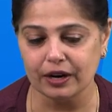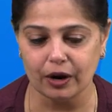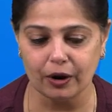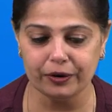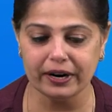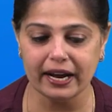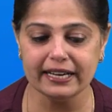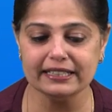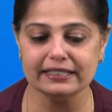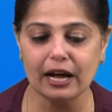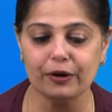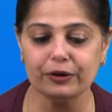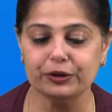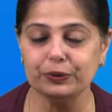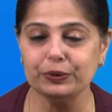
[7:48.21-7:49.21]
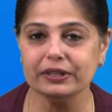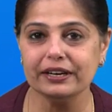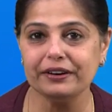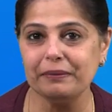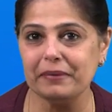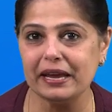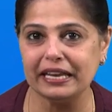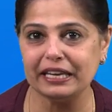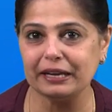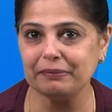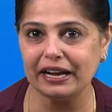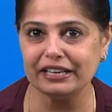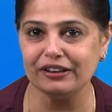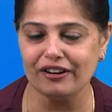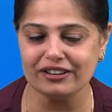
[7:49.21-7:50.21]
Alright. Now, do the remaining
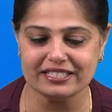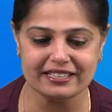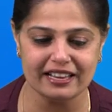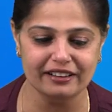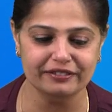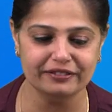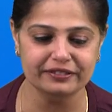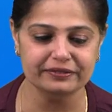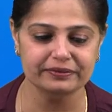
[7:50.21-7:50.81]
by yourself.